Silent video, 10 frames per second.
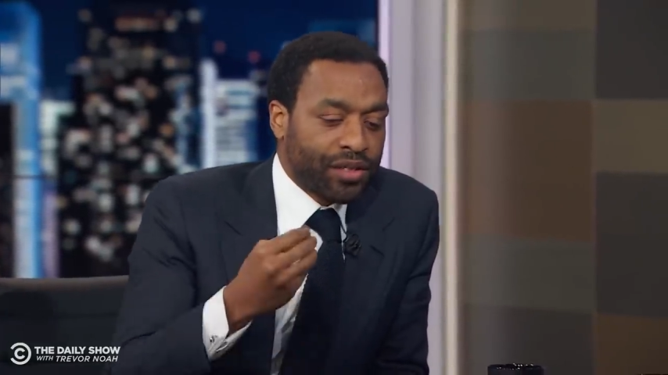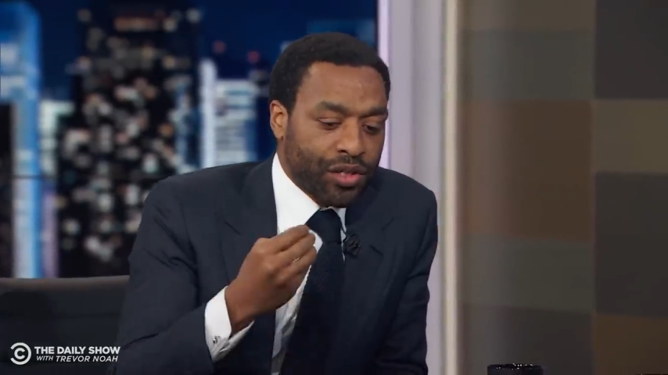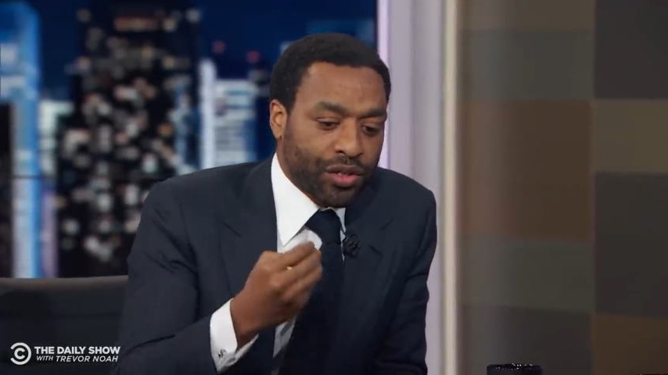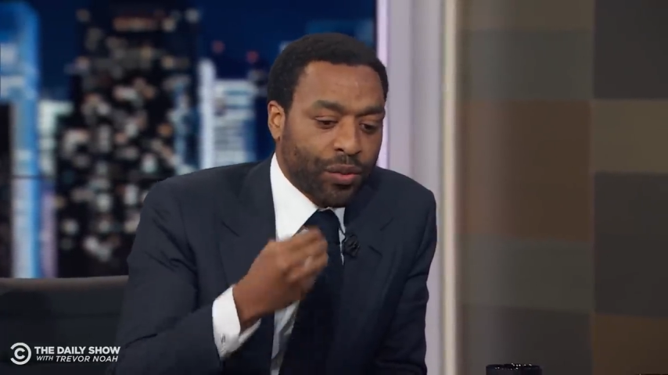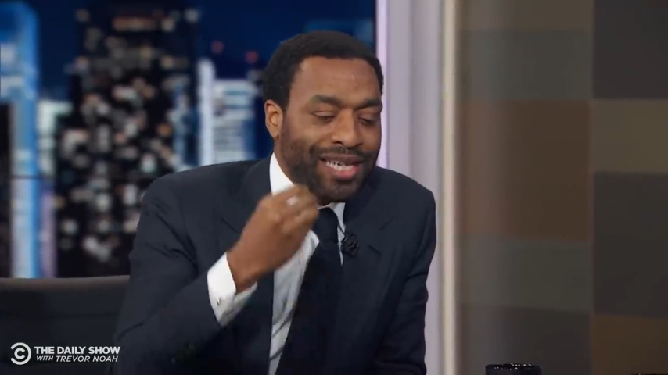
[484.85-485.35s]
you
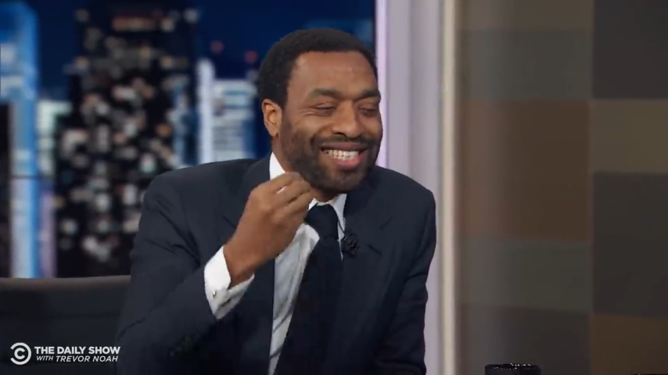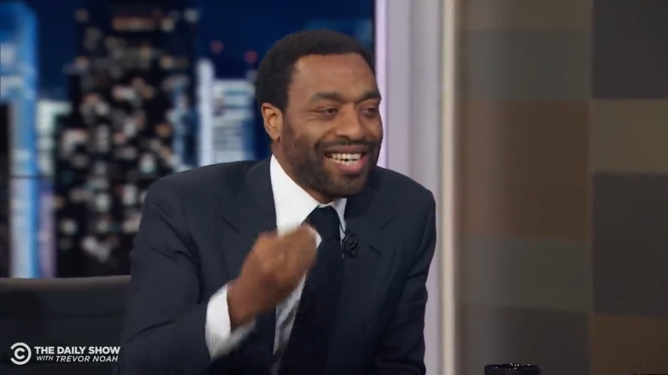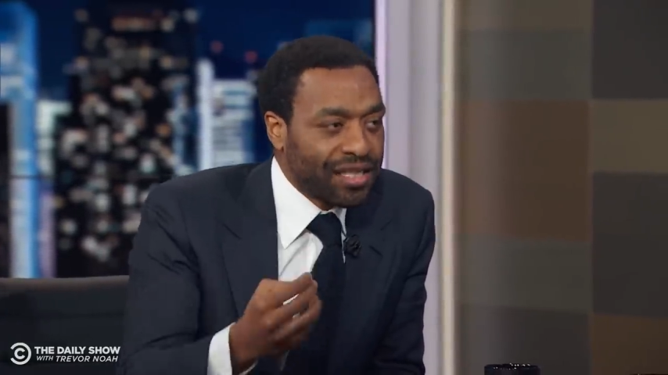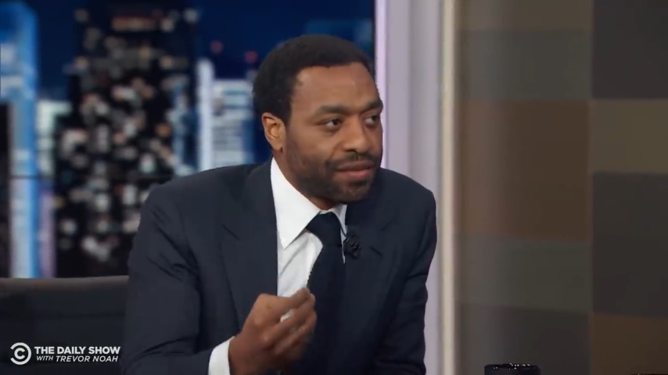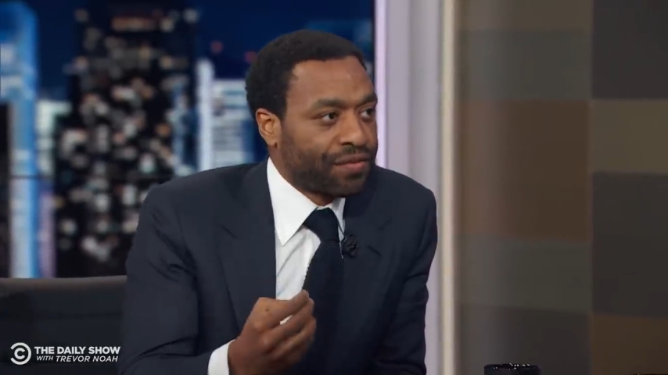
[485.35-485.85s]
know, to
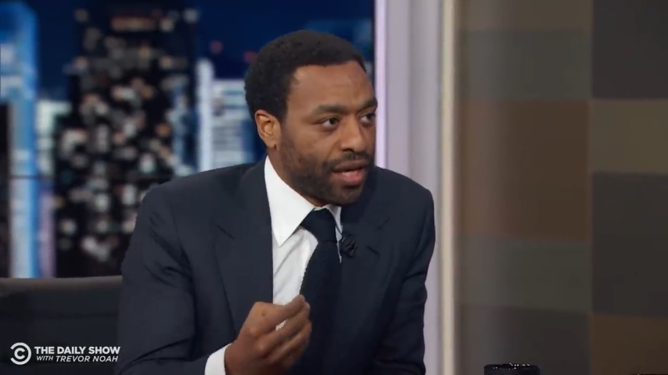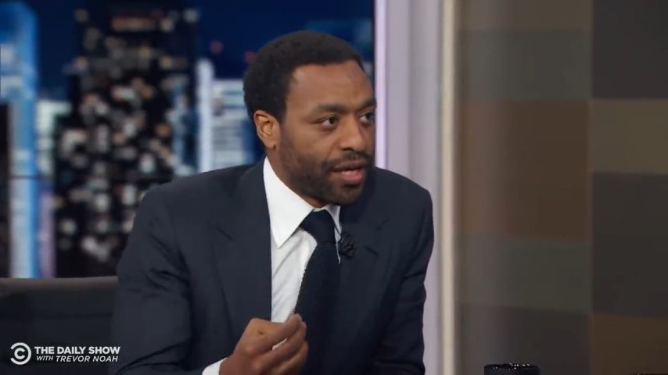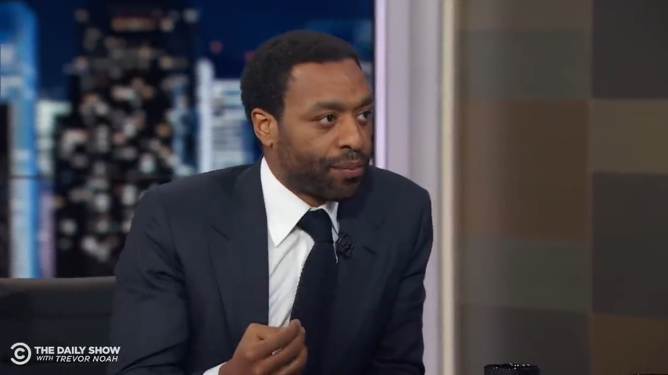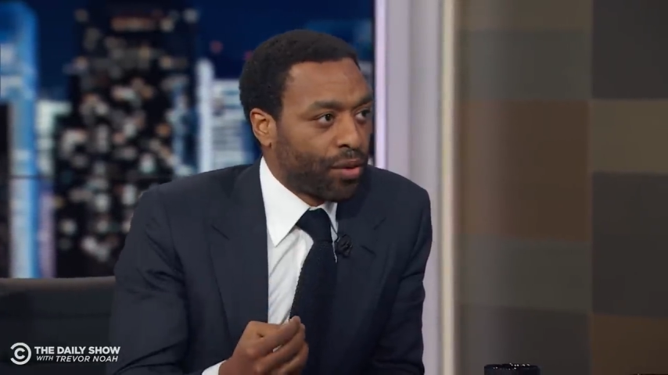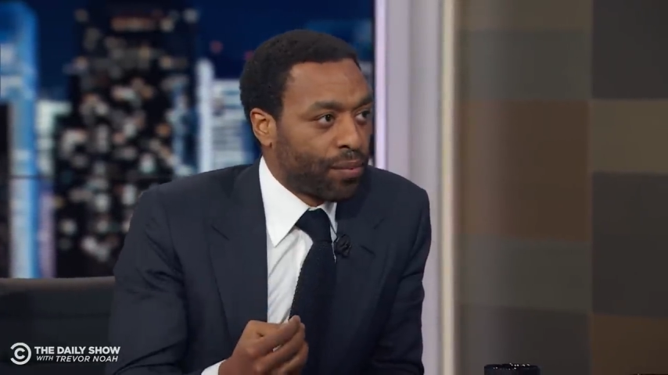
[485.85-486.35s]
identify
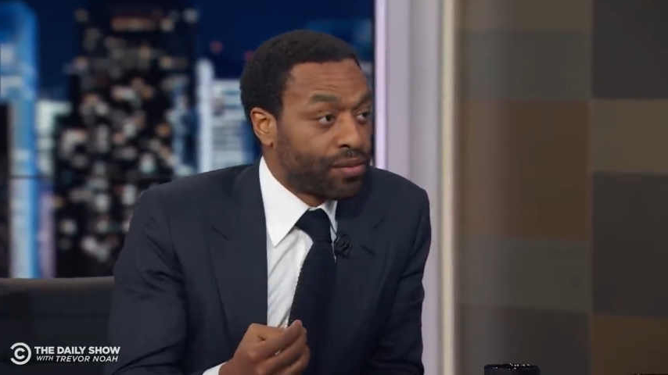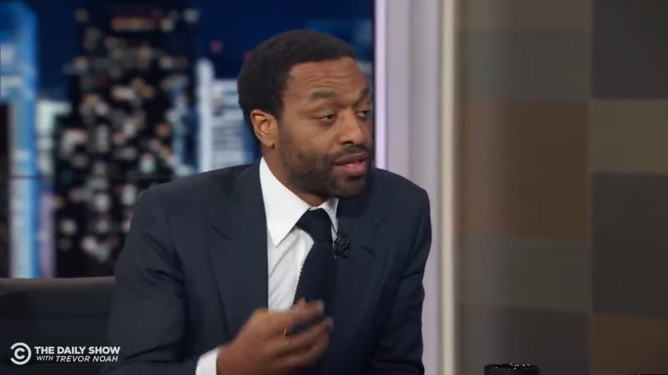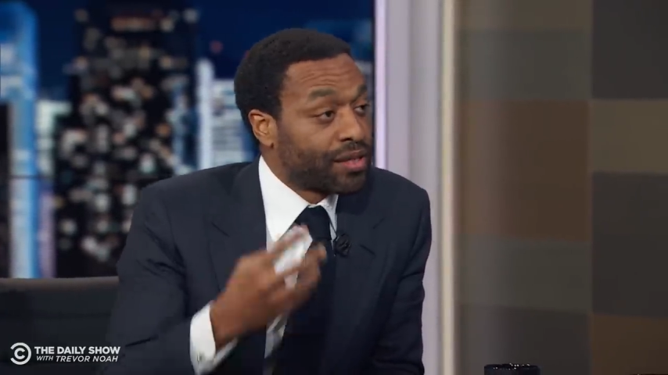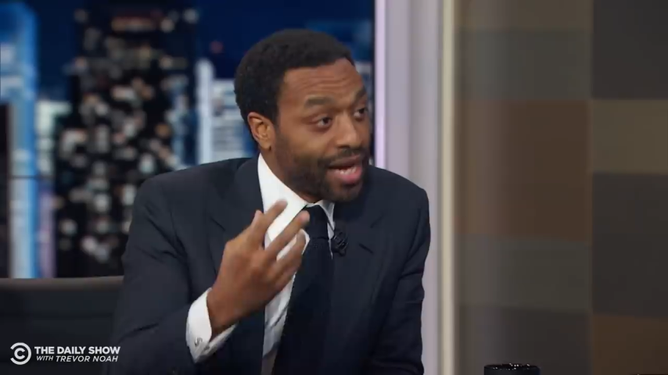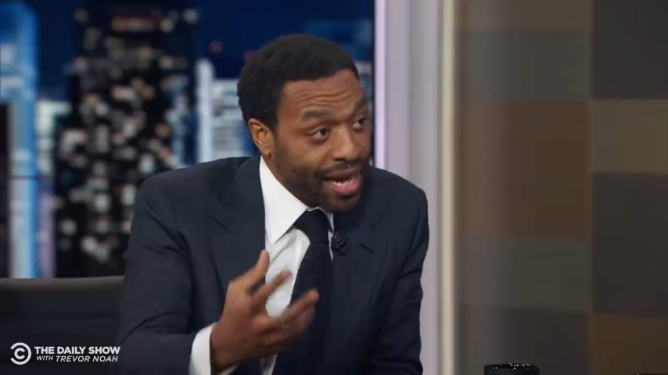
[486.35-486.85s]
the problems
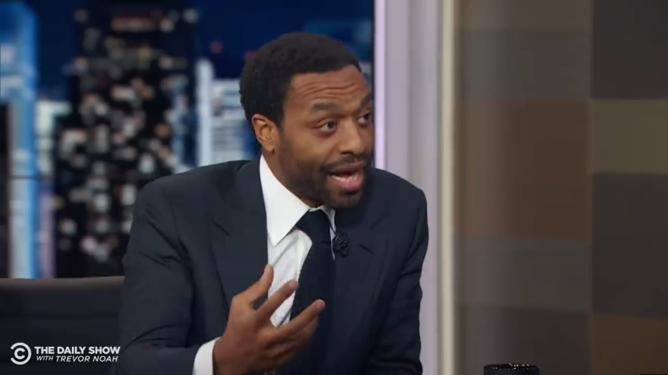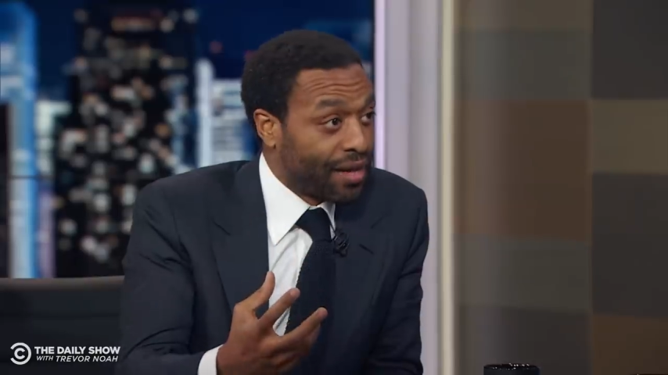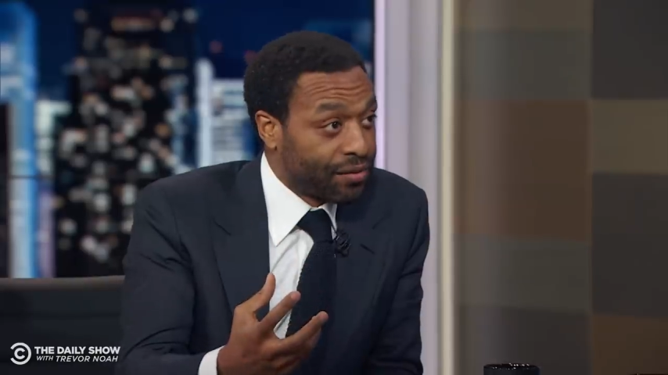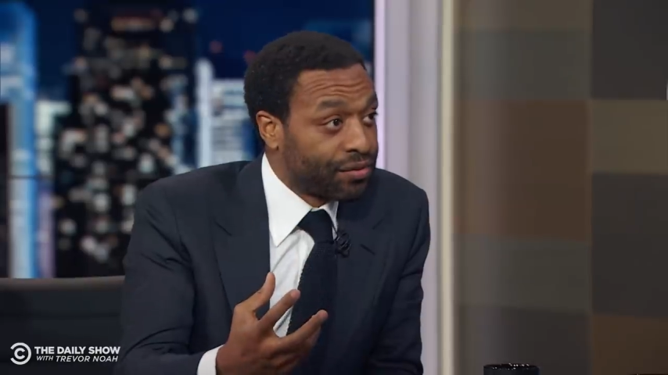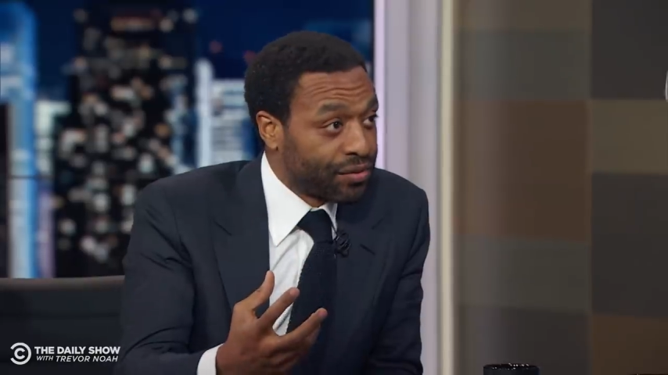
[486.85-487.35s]
that they
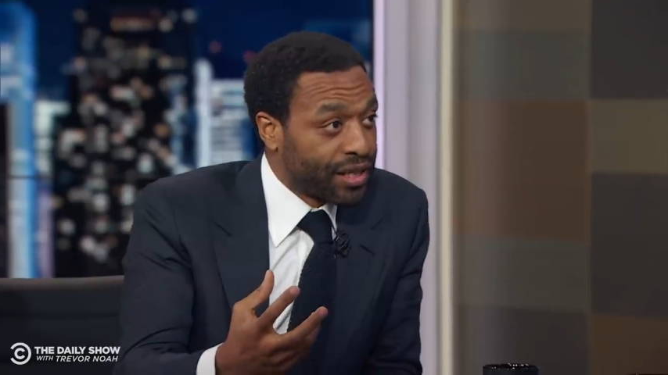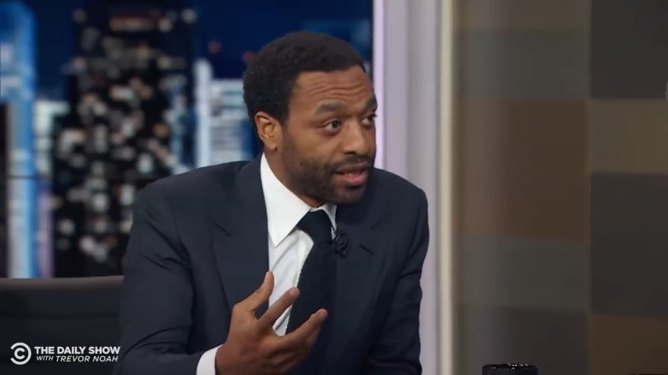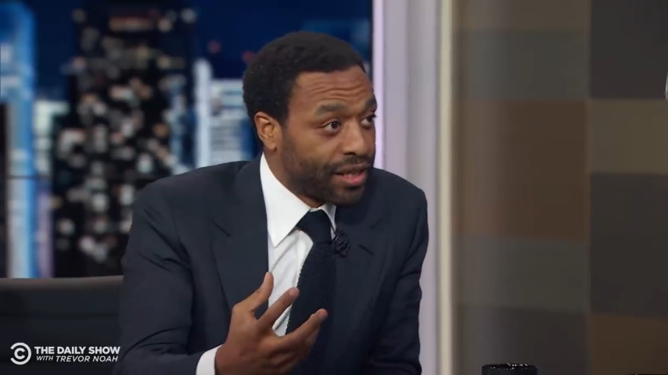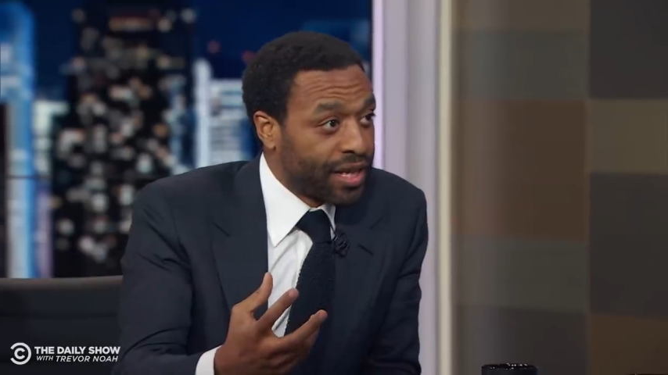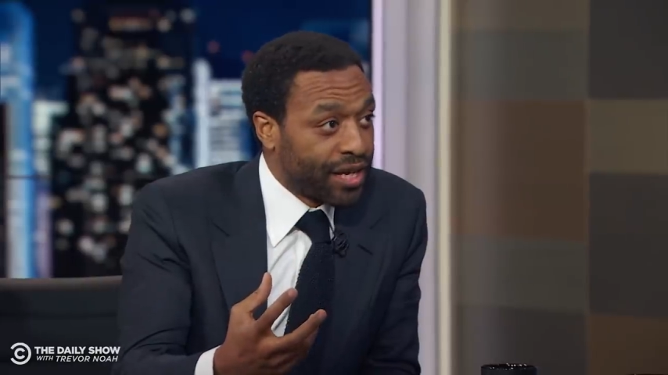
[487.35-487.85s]
have in, the,